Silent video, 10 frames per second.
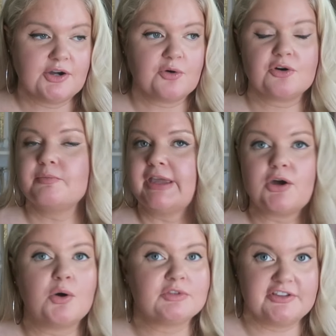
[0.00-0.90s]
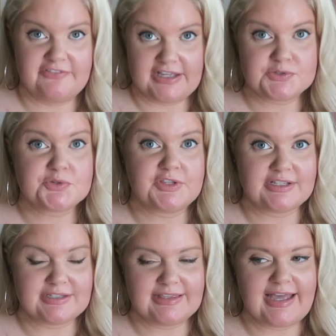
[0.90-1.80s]
or who make OnlyFans or
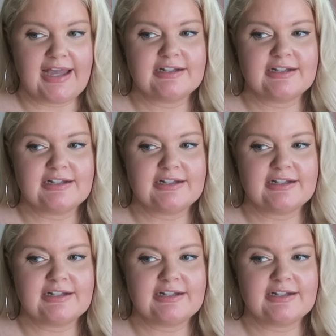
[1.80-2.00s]
things like that.